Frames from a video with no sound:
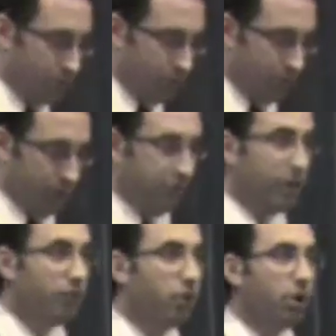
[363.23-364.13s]
to the
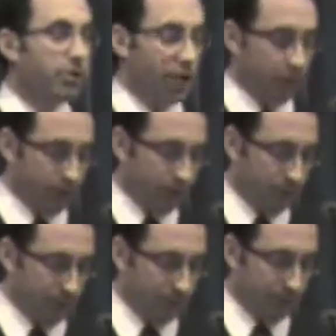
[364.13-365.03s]
community for all they have done
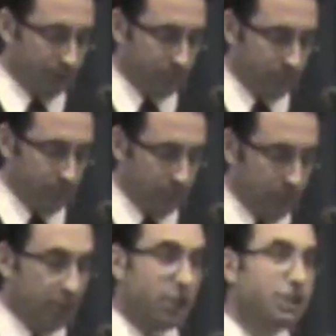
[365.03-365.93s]
for me.
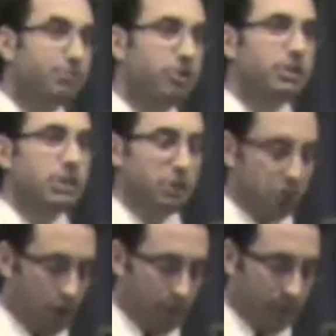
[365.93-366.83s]
The experience has
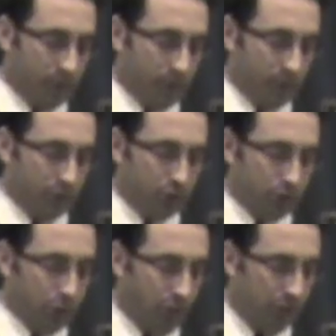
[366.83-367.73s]
taught me that
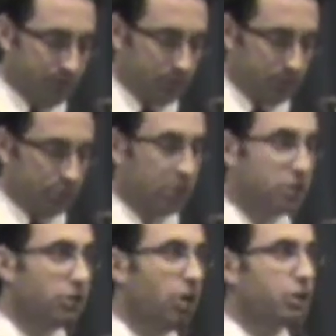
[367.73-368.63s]
there are no obstacles
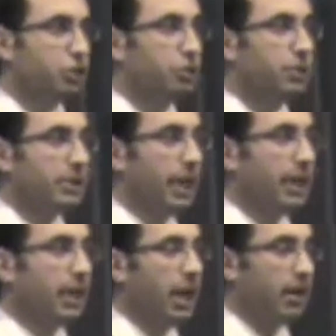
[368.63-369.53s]
as long as you are
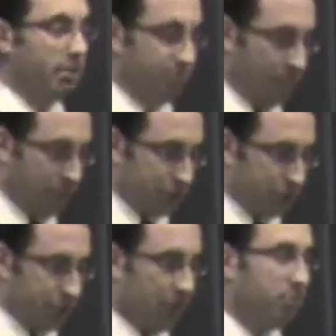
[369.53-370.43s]
dedicated,
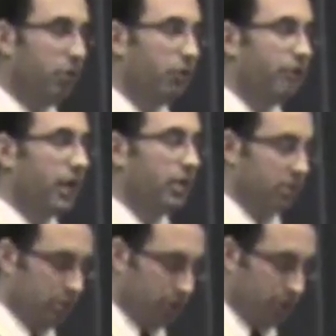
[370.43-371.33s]
passionate, and motivated.